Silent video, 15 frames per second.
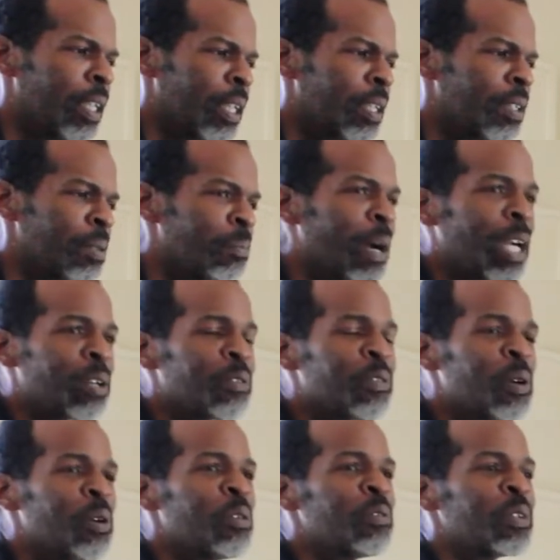Yeah, the
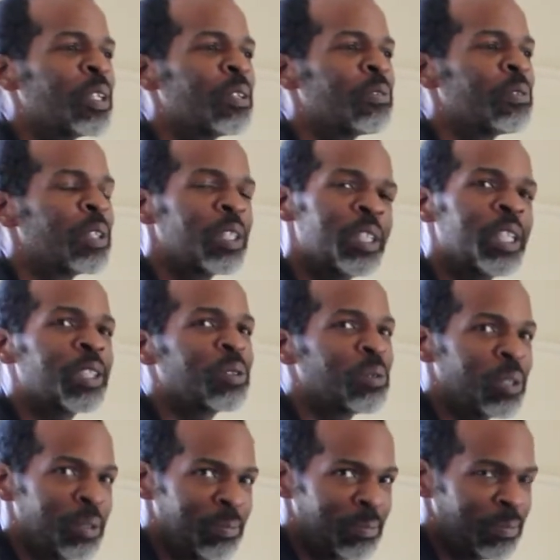microphone for the kick
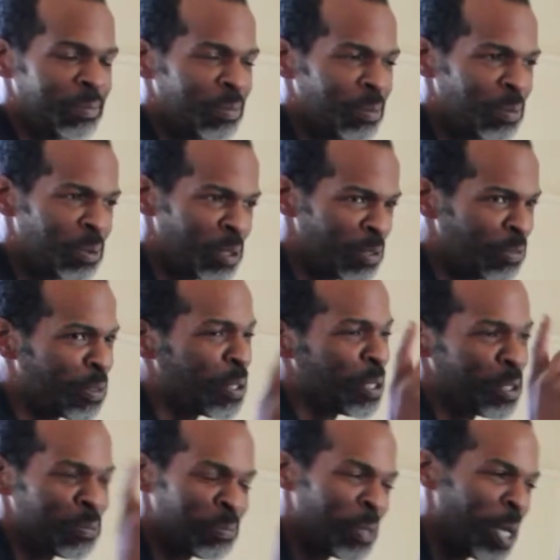drum was the
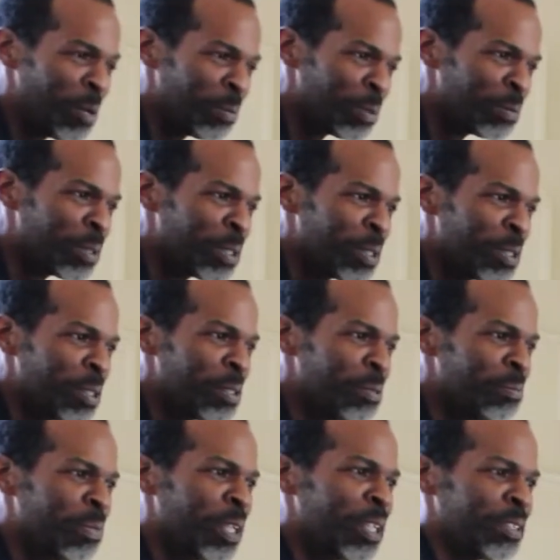first problem.
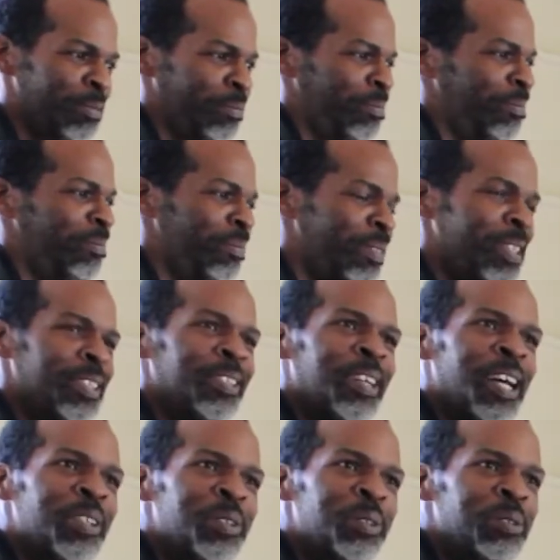But
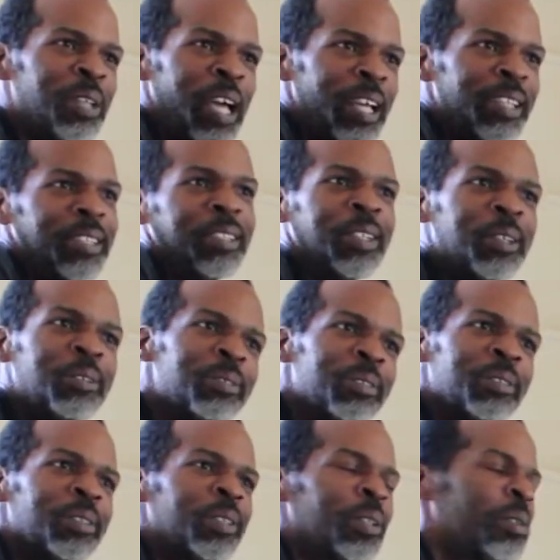I didn't
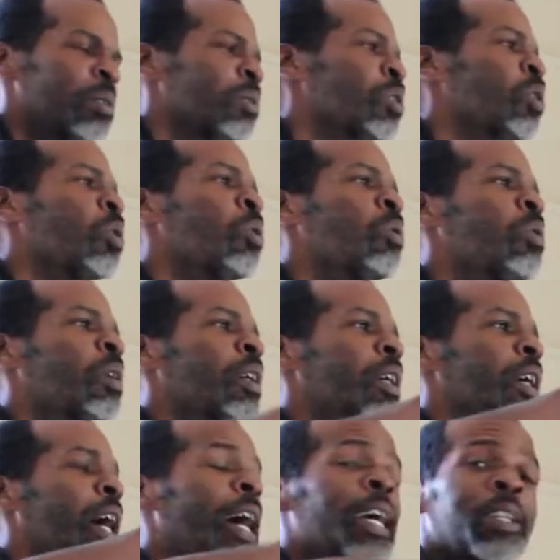know, so
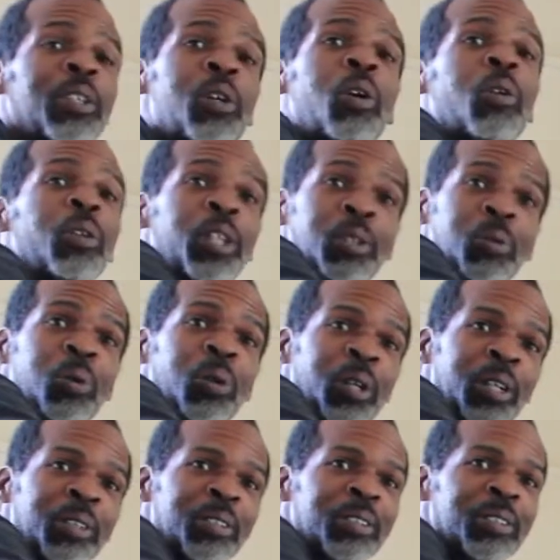I had to call Leroy.
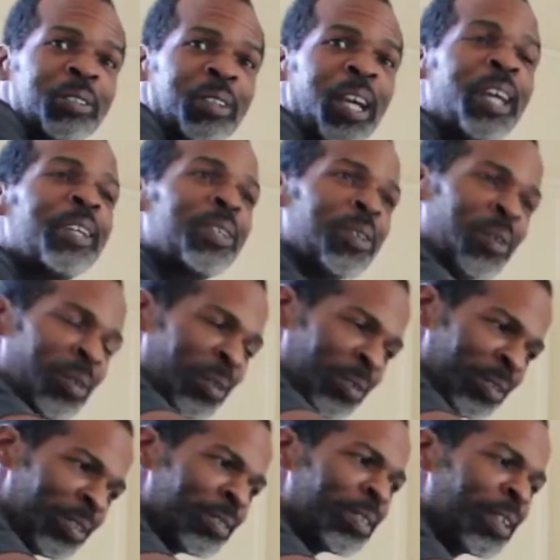I had to
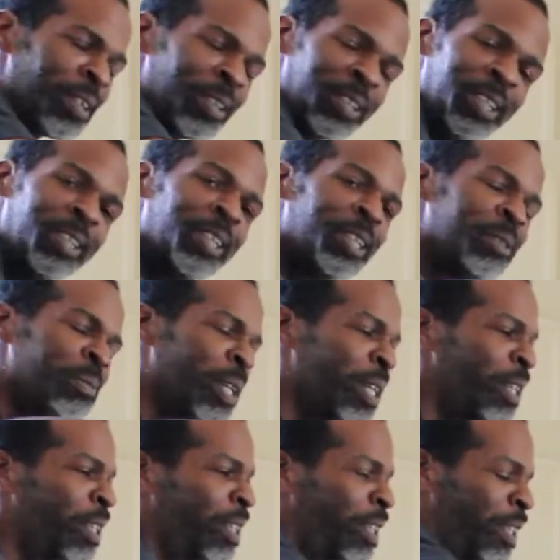call Lily,
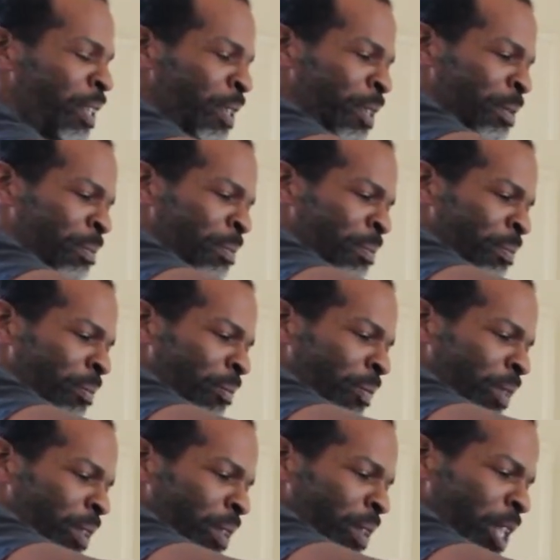man, and
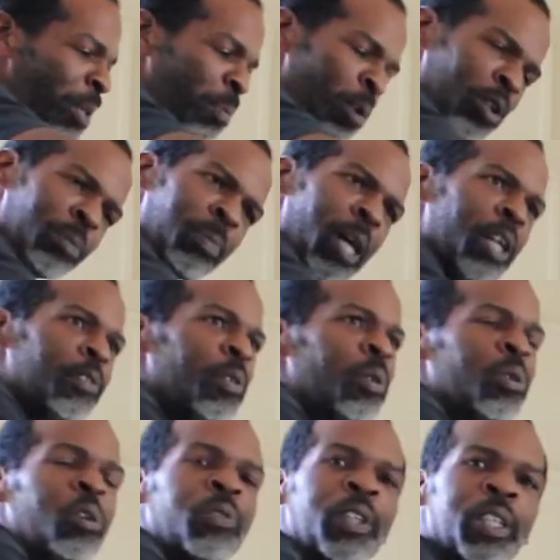he brought the
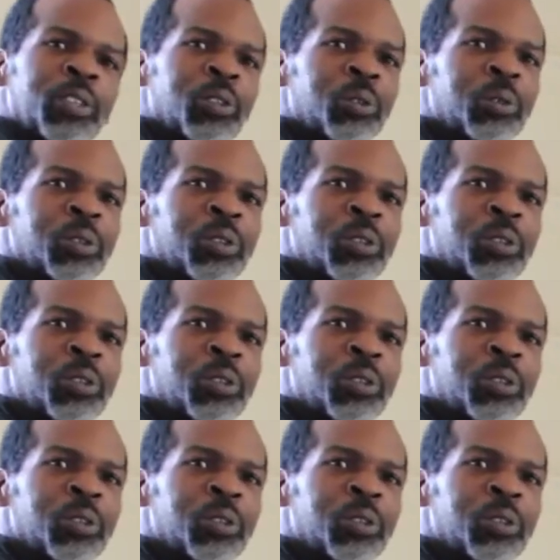microphone over there to